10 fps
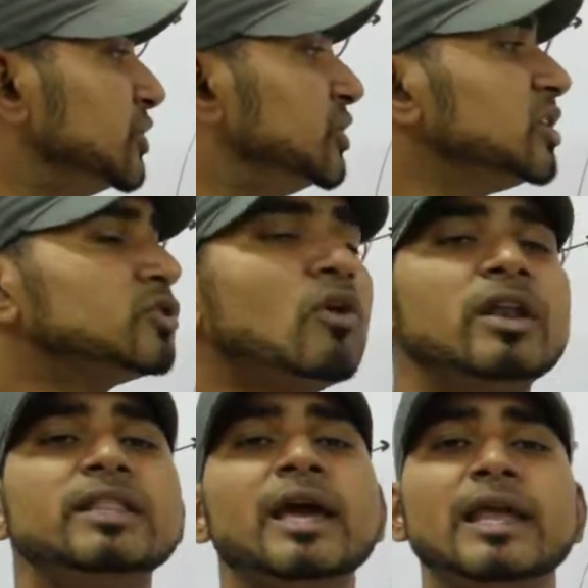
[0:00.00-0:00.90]
just only
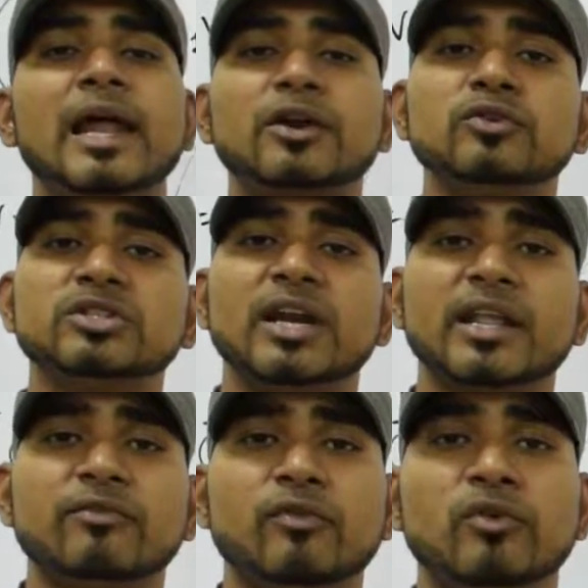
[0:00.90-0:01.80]
the
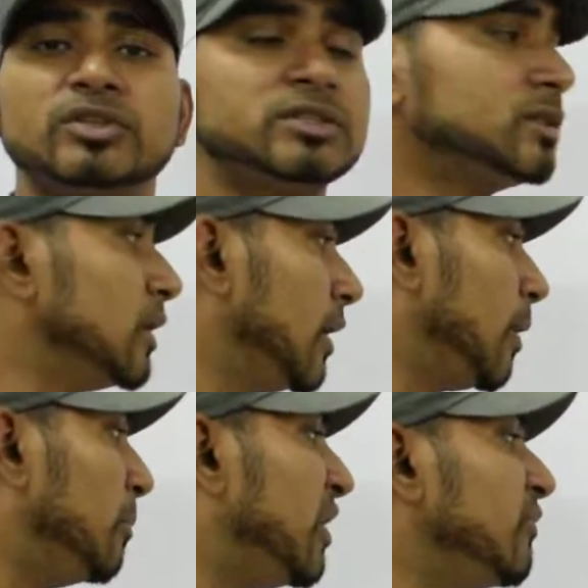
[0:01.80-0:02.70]
electrostatic force
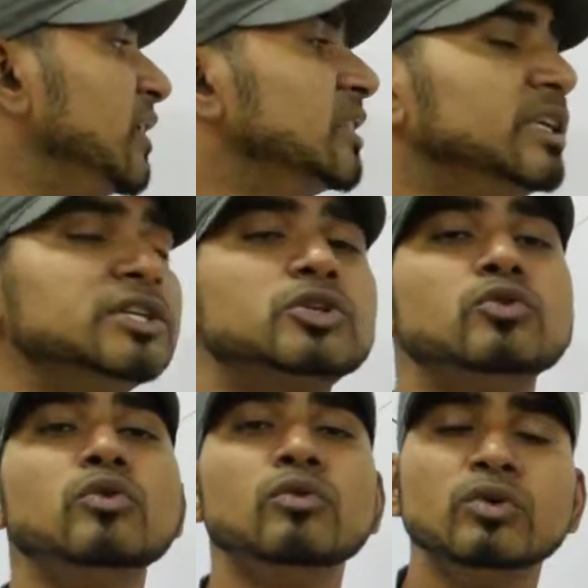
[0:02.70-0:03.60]
between these
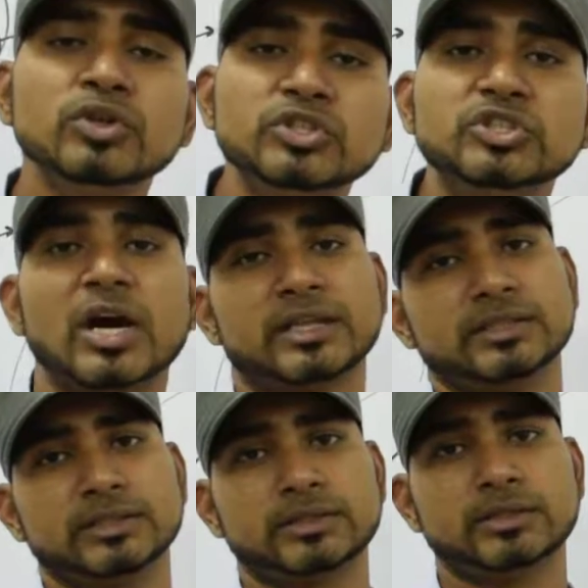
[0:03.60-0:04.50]
two
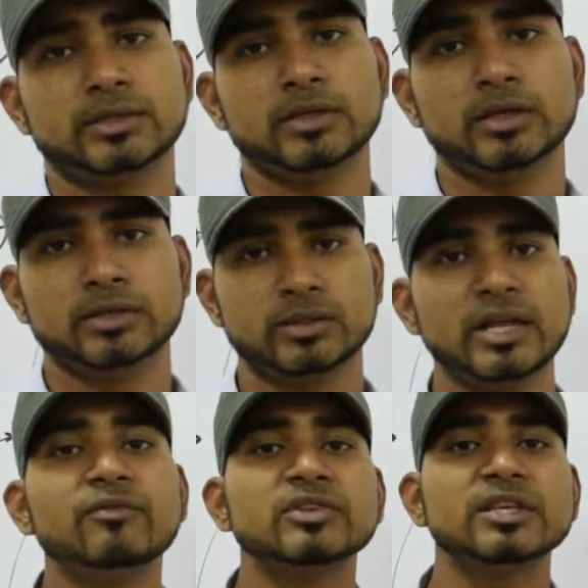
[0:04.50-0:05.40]
charges. So
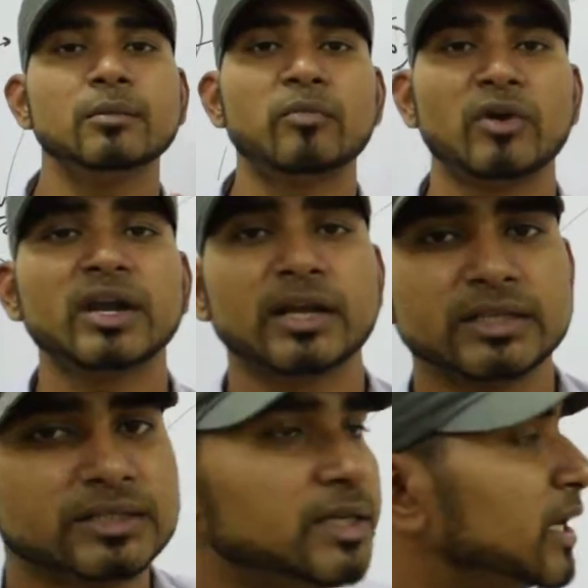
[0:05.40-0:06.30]
that was the important
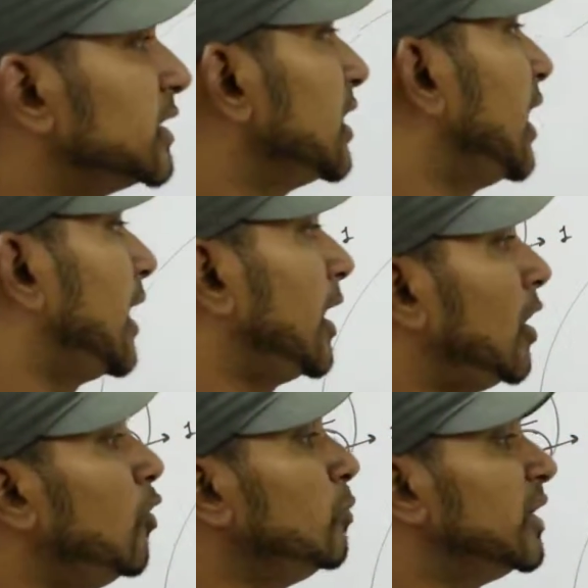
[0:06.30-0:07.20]
consideration, and I
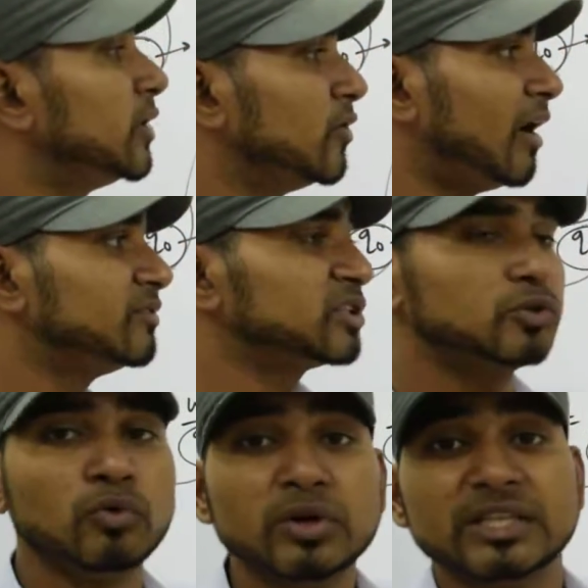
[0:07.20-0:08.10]
hope that you have just
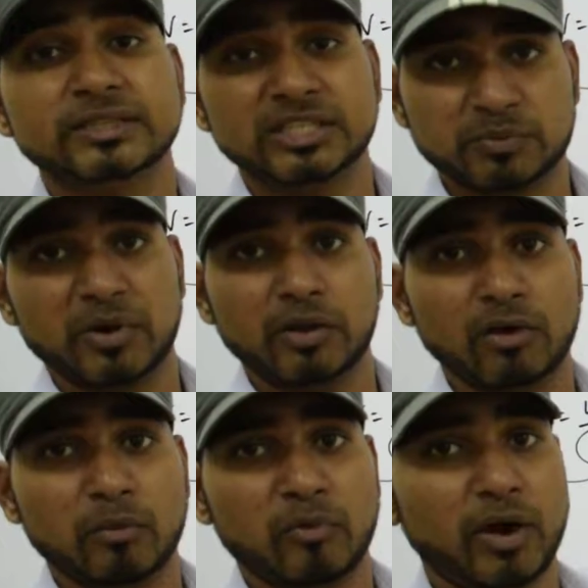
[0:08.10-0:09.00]
noticed this
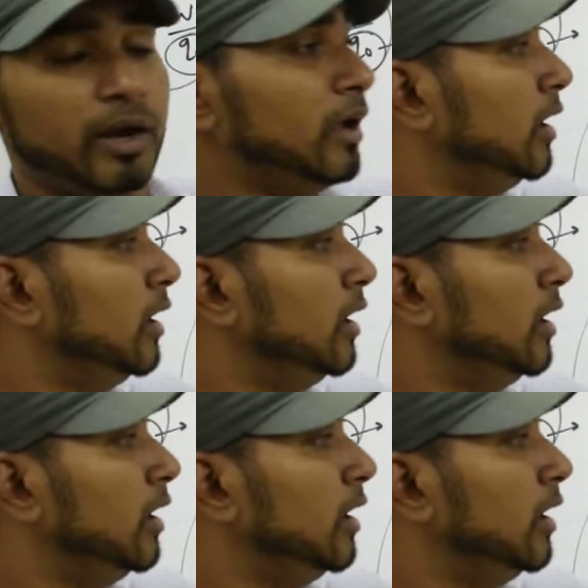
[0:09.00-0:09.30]
particular point.